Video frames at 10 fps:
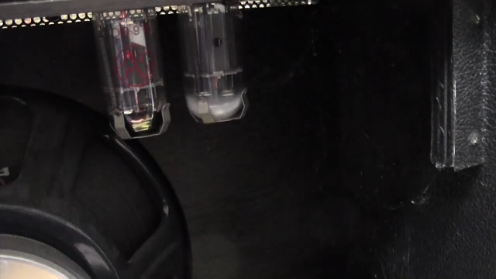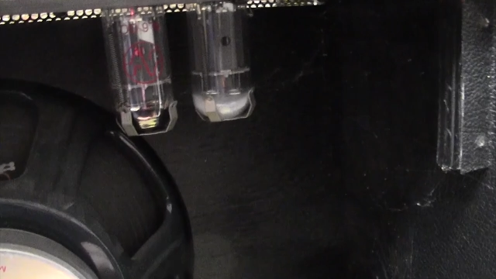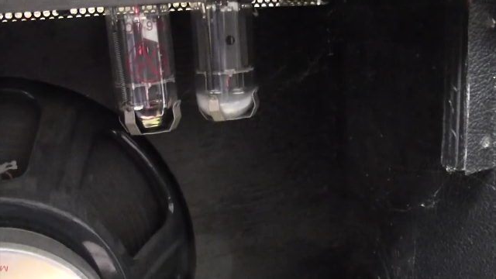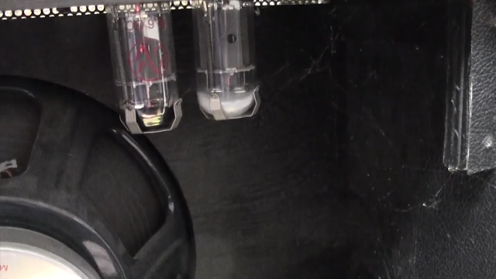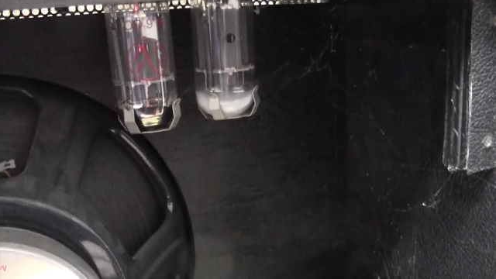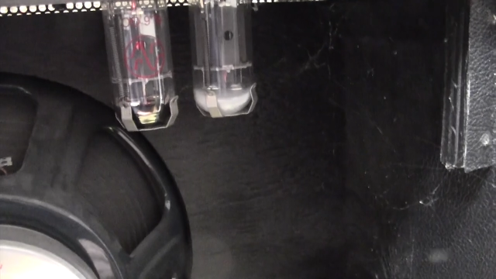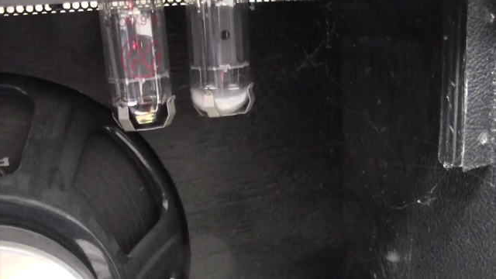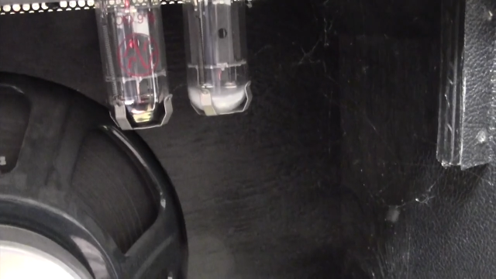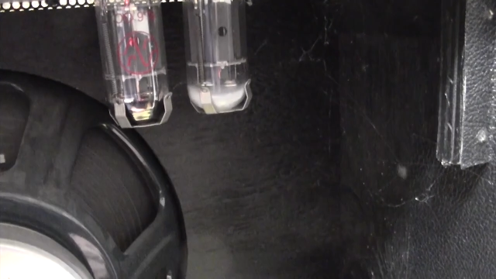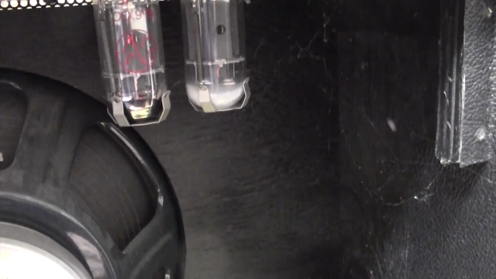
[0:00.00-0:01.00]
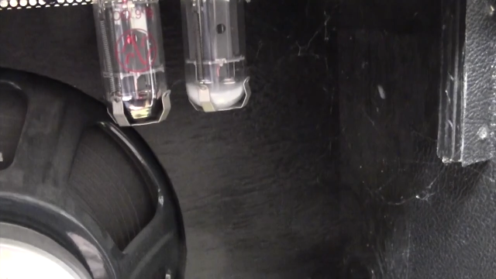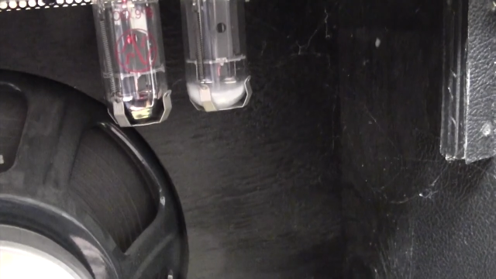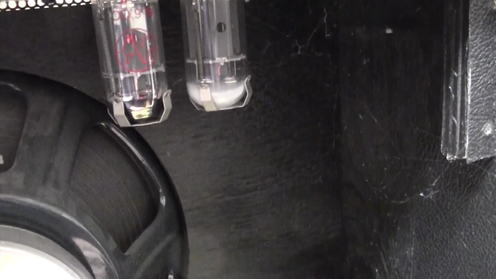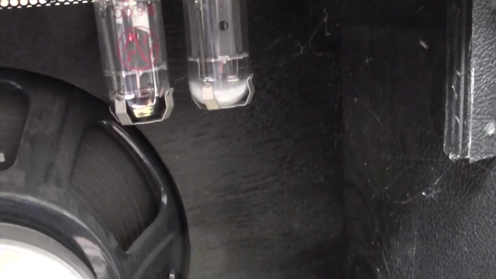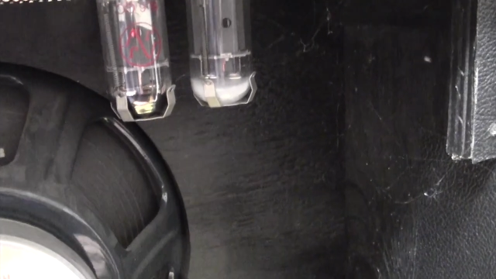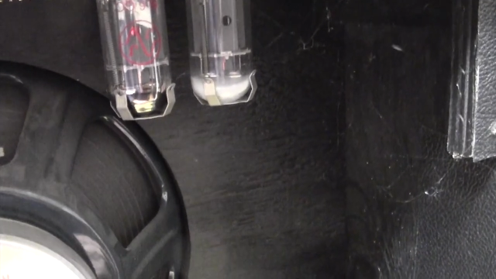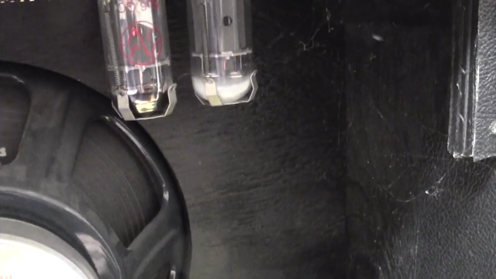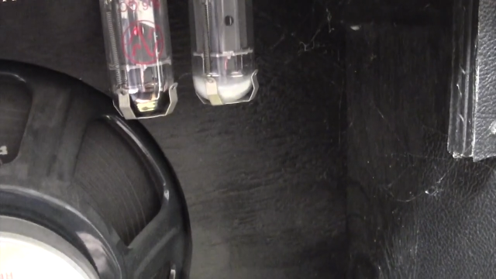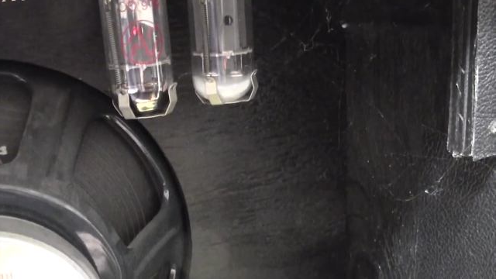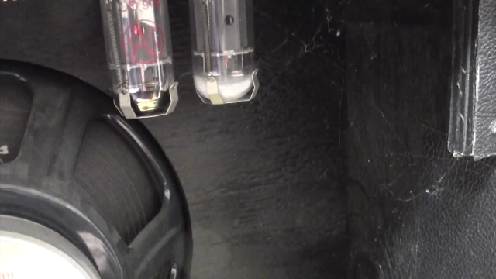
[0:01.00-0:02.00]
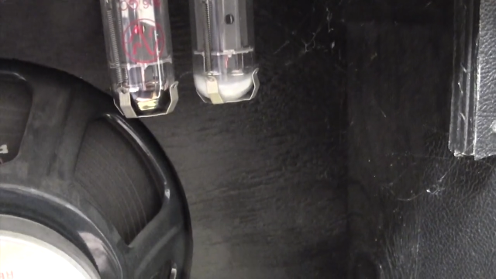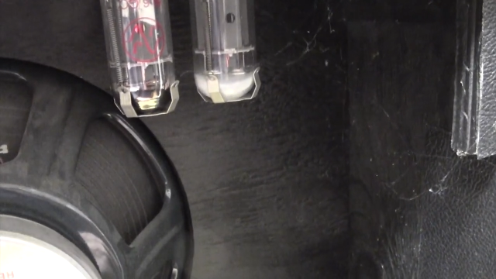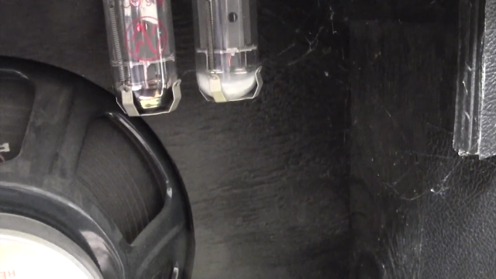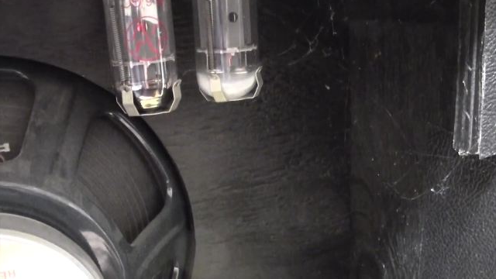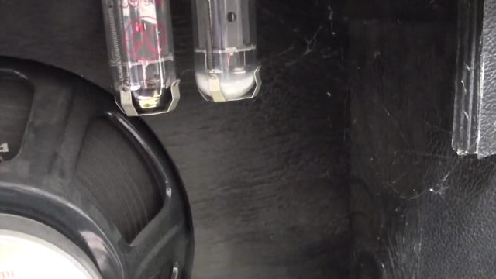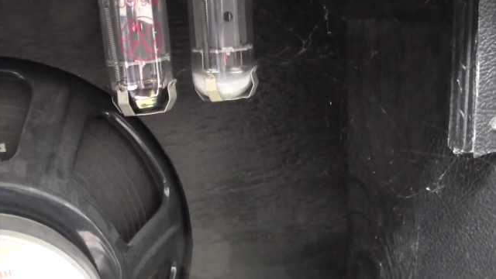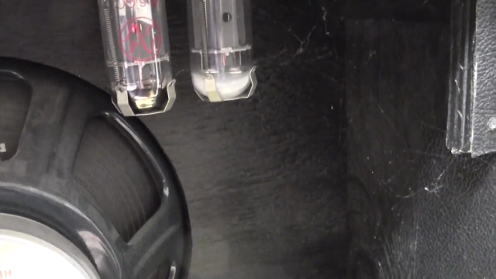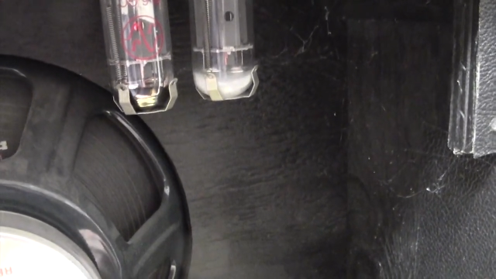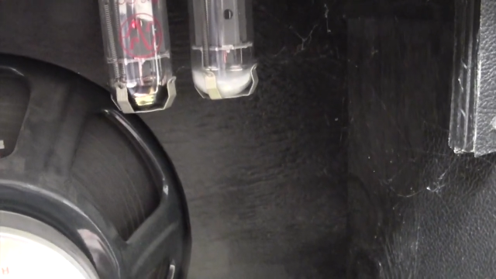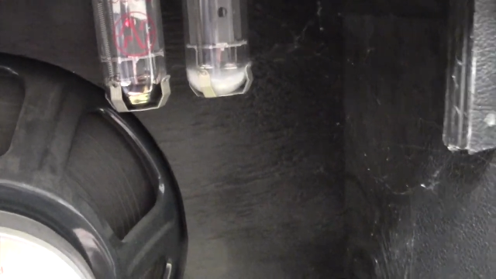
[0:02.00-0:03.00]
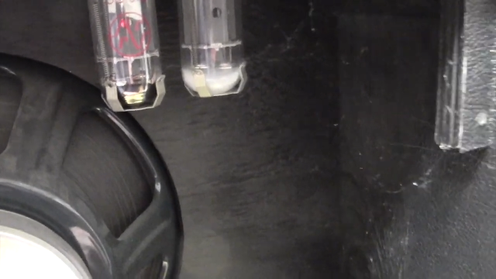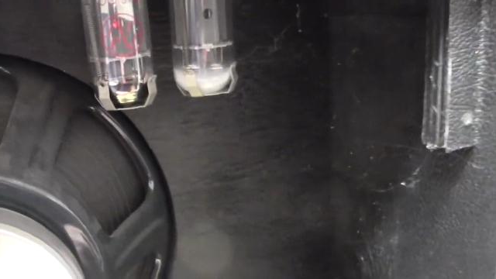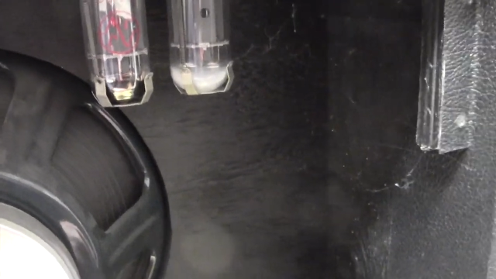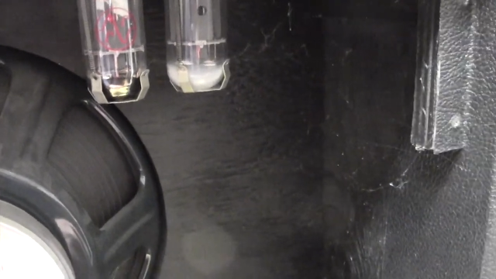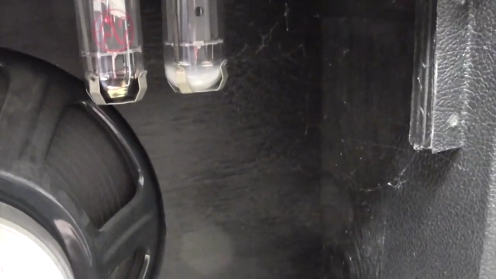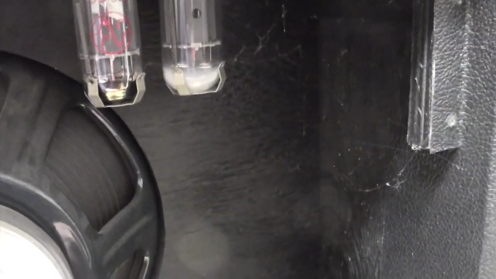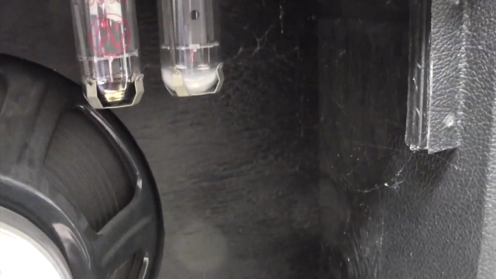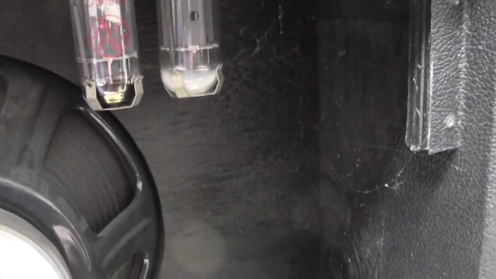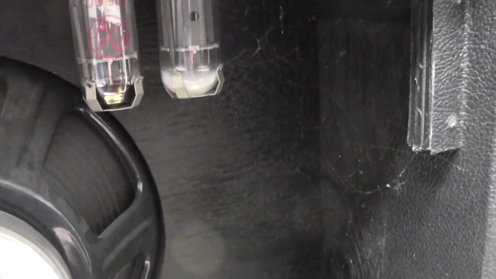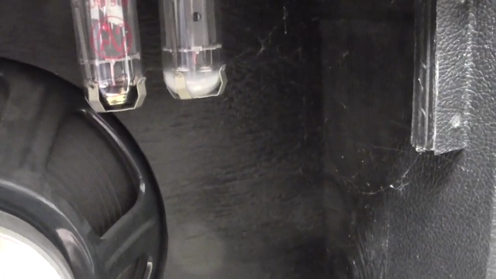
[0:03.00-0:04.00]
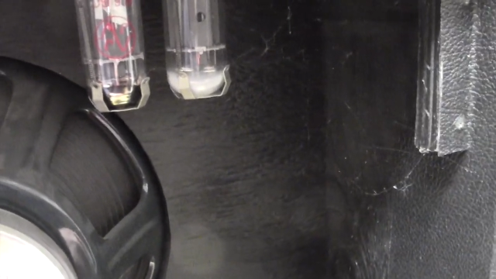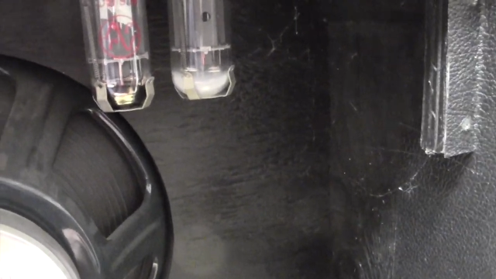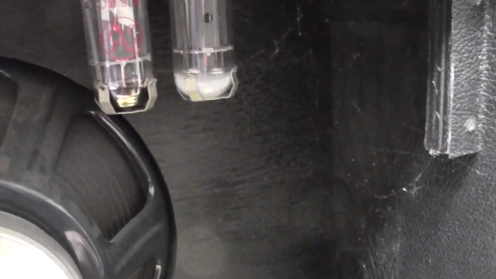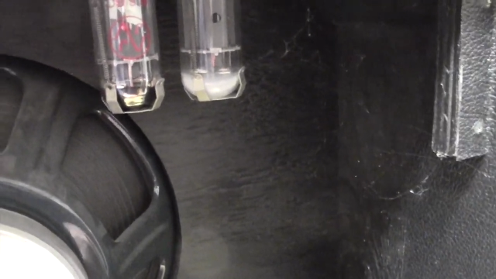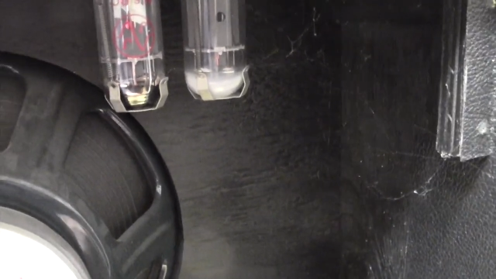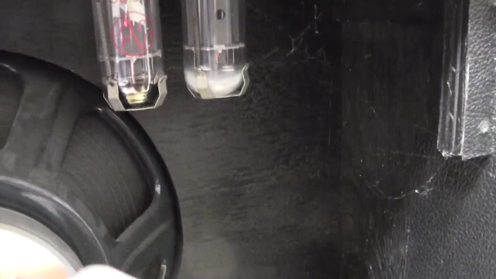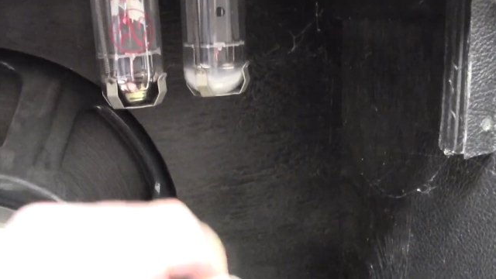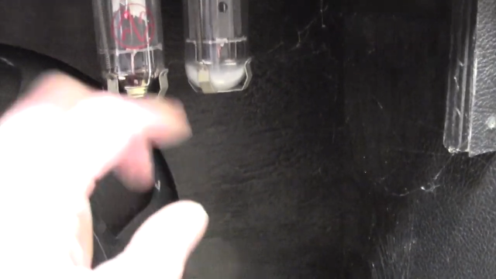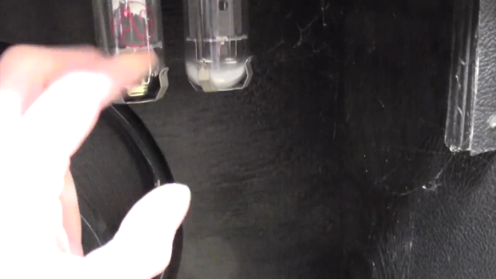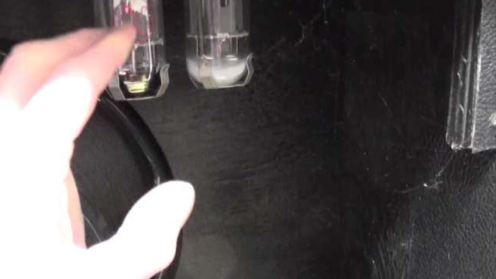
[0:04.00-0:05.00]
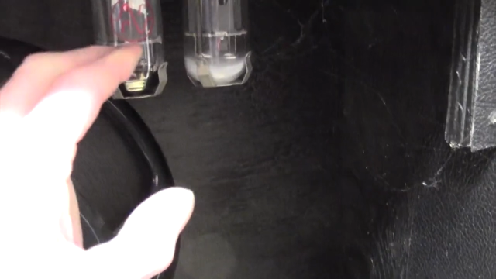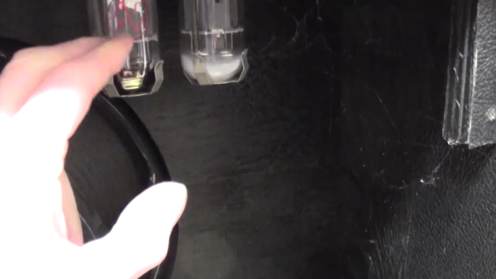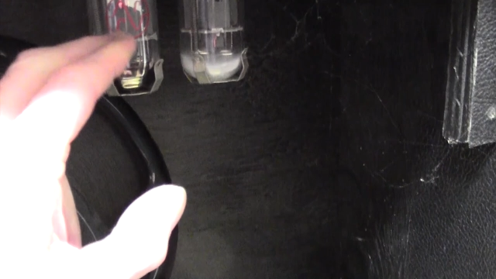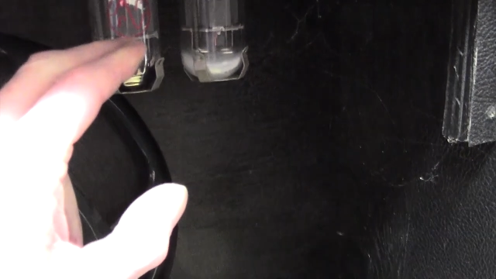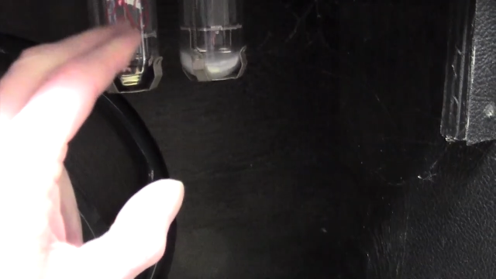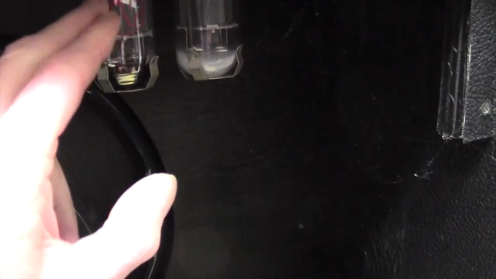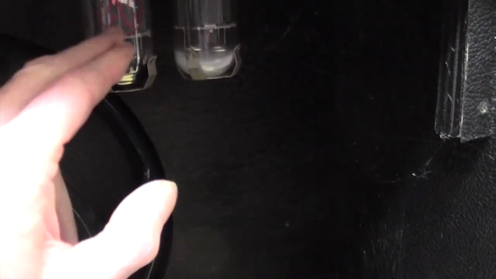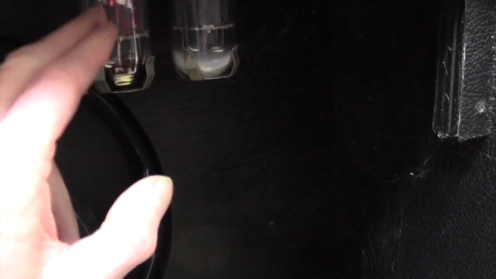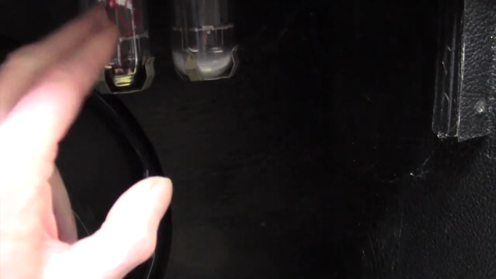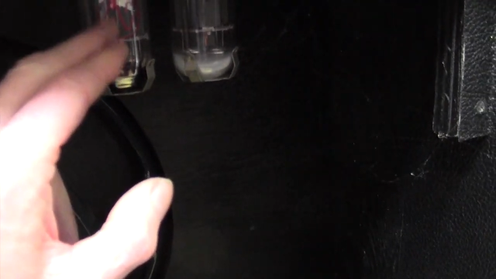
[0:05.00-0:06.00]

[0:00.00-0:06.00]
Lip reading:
(no speaker visible)